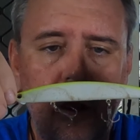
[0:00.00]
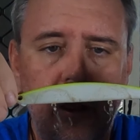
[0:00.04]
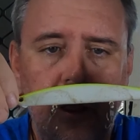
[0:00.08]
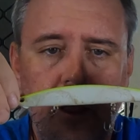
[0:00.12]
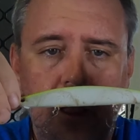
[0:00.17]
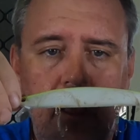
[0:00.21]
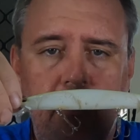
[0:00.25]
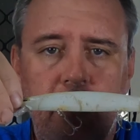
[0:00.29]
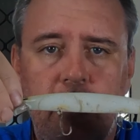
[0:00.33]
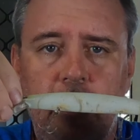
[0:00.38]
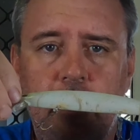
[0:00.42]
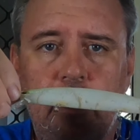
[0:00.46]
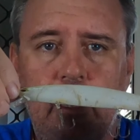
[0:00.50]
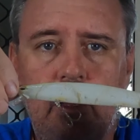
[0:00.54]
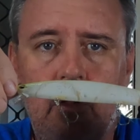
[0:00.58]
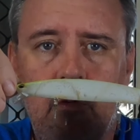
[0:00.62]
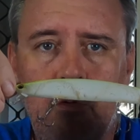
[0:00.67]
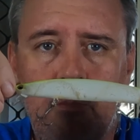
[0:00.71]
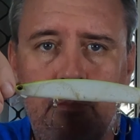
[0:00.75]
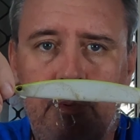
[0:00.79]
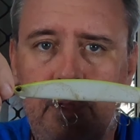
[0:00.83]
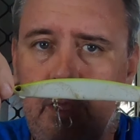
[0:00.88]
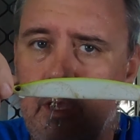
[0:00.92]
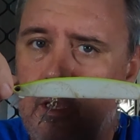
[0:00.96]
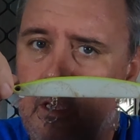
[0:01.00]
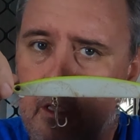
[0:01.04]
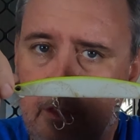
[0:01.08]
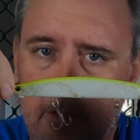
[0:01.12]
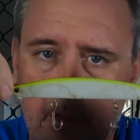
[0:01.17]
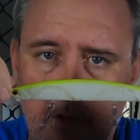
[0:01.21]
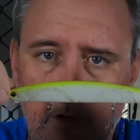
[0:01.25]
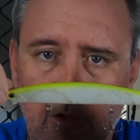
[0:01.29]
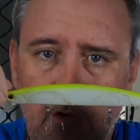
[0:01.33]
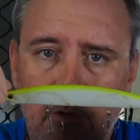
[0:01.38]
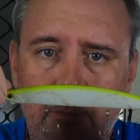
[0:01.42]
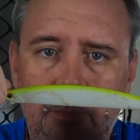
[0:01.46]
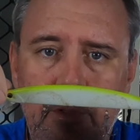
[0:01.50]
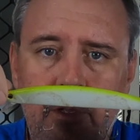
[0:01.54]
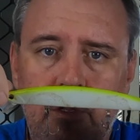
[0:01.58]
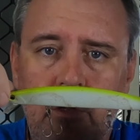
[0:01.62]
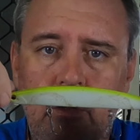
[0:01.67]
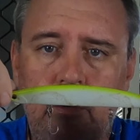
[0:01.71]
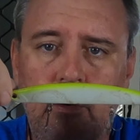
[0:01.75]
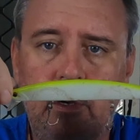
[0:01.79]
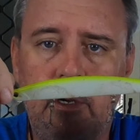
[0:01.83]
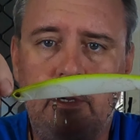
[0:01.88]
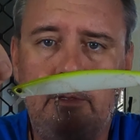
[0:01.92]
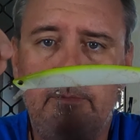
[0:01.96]
even though they look big, they're not a big
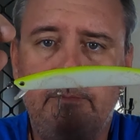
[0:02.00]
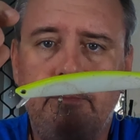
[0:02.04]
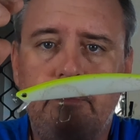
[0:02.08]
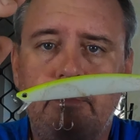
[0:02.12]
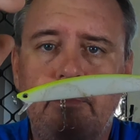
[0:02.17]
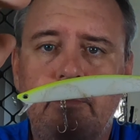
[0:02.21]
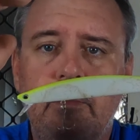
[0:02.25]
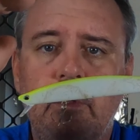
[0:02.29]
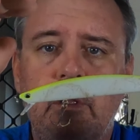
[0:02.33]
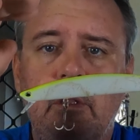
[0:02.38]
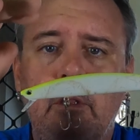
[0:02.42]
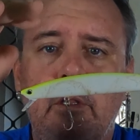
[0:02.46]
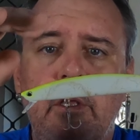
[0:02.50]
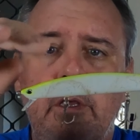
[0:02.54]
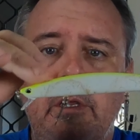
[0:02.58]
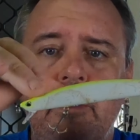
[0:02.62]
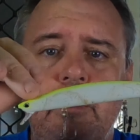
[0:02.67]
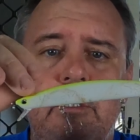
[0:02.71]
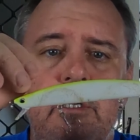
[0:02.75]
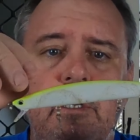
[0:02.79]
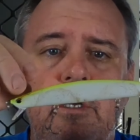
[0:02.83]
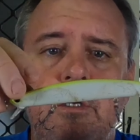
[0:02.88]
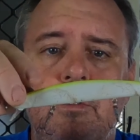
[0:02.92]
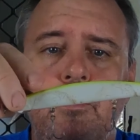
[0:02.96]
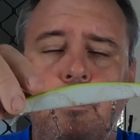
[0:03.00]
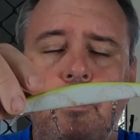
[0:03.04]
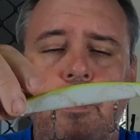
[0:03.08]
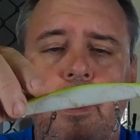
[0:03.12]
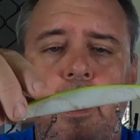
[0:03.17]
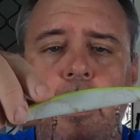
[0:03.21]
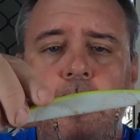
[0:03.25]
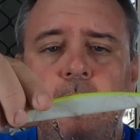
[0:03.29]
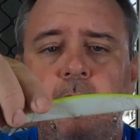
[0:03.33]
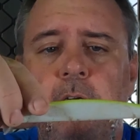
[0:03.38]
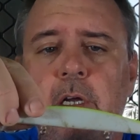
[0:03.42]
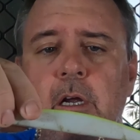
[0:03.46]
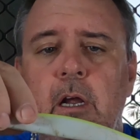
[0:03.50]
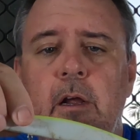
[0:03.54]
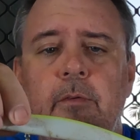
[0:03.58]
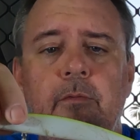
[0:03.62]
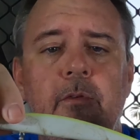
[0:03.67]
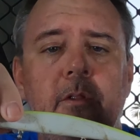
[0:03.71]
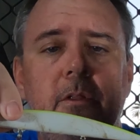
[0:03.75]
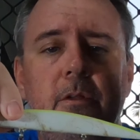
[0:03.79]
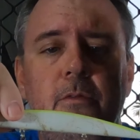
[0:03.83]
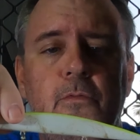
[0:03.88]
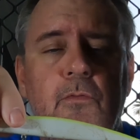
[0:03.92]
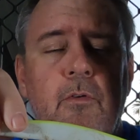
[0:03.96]
lure. These things will catch
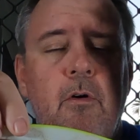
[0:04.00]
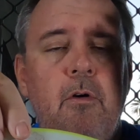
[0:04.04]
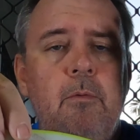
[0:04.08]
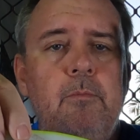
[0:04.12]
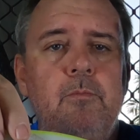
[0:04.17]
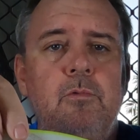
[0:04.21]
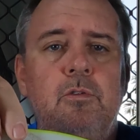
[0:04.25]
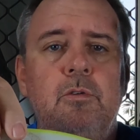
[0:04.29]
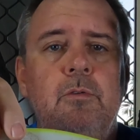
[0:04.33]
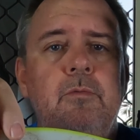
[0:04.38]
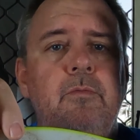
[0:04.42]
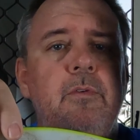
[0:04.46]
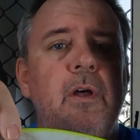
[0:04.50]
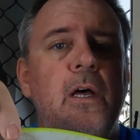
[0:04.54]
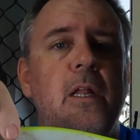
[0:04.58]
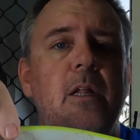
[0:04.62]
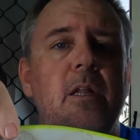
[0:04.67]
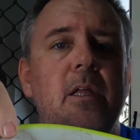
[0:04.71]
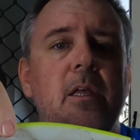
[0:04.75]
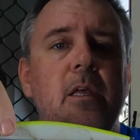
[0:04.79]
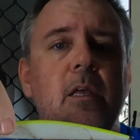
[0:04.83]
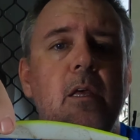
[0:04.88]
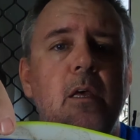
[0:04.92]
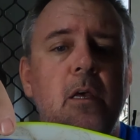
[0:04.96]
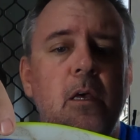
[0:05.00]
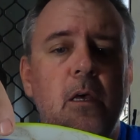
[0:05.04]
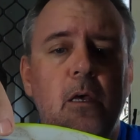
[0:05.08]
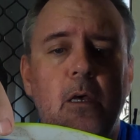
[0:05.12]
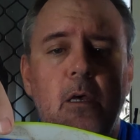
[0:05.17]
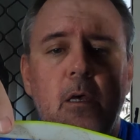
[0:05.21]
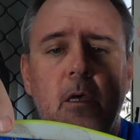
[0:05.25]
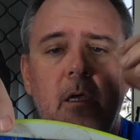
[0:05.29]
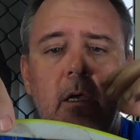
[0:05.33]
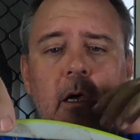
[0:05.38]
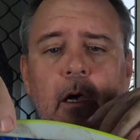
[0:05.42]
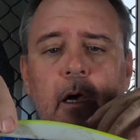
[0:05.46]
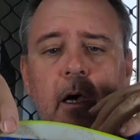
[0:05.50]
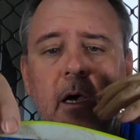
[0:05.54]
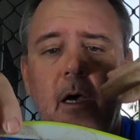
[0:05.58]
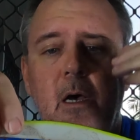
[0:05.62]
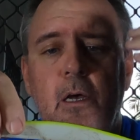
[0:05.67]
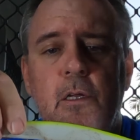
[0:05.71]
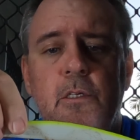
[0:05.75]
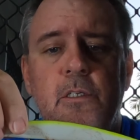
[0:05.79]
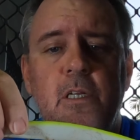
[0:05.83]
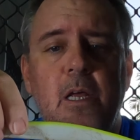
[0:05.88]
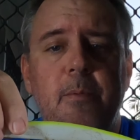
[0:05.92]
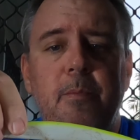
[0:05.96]
everything from trevally,
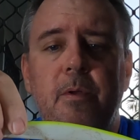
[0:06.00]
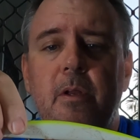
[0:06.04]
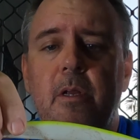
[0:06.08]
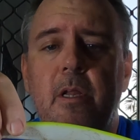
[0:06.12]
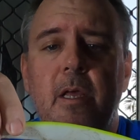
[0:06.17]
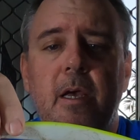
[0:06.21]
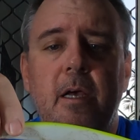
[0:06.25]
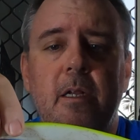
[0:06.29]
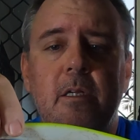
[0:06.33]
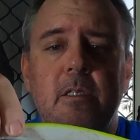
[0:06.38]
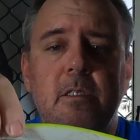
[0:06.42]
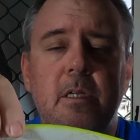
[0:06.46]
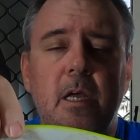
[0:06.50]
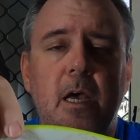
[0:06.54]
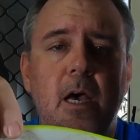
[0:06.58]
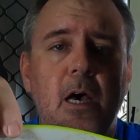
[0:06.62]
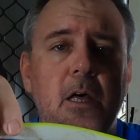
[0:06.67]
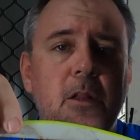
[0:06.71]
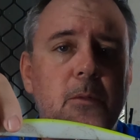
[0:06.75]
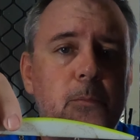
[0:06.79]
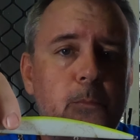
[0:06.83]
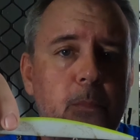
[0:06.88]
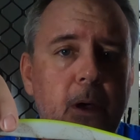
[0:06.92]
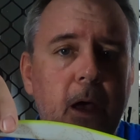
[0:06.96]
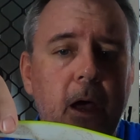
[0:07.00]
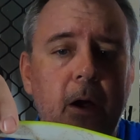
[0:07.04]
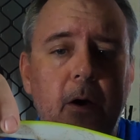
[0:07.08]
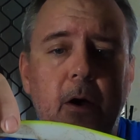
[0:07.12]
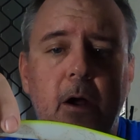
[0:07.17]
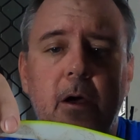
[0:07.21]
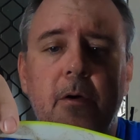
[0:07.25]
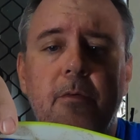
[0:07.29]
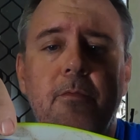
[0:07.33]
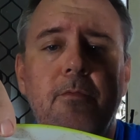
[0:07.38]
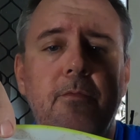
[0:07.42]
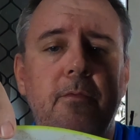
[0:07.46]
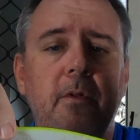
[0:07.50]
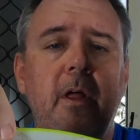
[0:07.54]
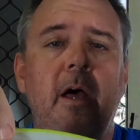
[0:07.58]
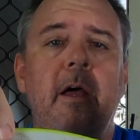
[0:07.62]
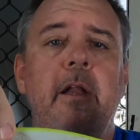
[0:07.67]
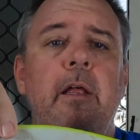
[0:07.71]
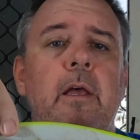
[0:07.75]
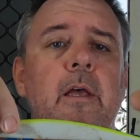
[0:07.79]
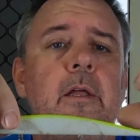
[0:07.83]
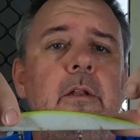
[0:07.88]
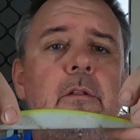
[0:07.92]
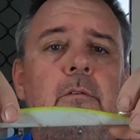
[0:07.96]
salmon down south, barra,
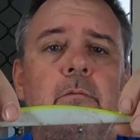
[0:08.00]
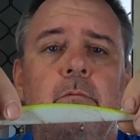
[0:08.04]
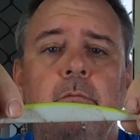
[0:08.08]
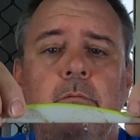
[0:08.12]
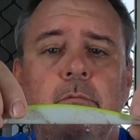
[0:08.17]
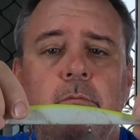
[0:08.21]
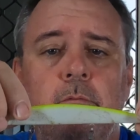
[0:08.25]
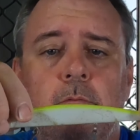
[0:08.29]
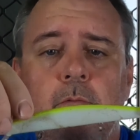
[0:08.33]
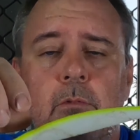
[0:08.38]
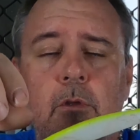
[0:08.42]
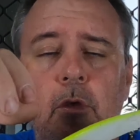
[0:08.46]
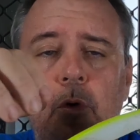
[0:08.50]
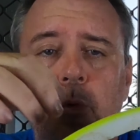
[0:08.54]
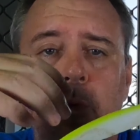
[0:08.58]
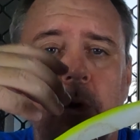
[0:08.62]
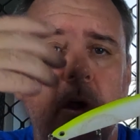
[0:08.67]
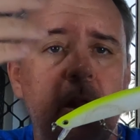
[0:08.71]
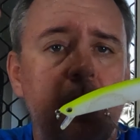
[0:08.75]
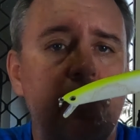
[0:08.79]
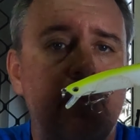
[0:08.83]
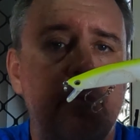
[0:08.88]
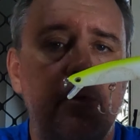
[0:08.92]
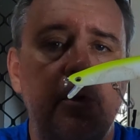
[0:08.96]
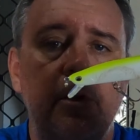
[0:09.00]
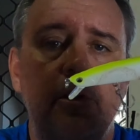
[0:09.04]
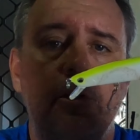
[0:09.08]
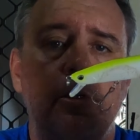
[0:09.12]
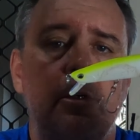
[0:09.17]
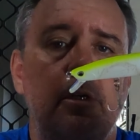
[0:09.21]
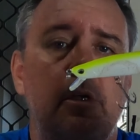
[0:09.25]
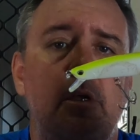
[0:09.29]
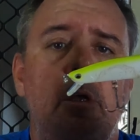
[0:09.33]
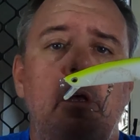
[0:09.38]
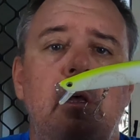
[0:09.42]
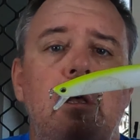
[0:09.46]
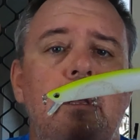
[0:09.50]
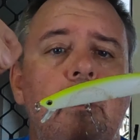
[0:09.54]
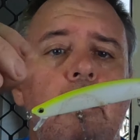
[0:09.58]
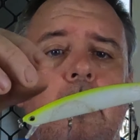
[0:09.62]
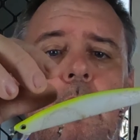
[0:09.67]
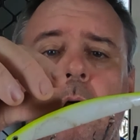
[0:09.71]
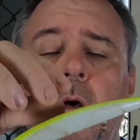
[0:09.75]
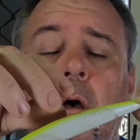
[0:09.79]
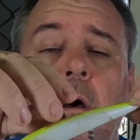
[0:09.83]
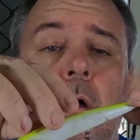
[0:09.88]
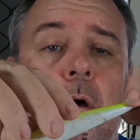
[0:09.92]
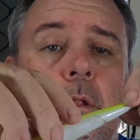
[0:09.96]
flathead, queenfish.
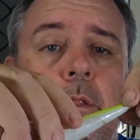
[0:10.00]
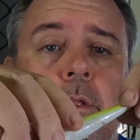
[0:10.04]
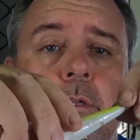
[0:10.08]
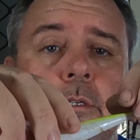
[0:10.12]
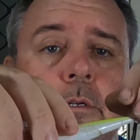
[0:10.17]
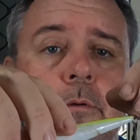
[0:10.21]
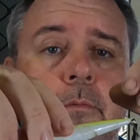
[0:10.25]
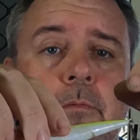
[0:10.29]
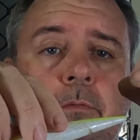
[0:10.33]
There's a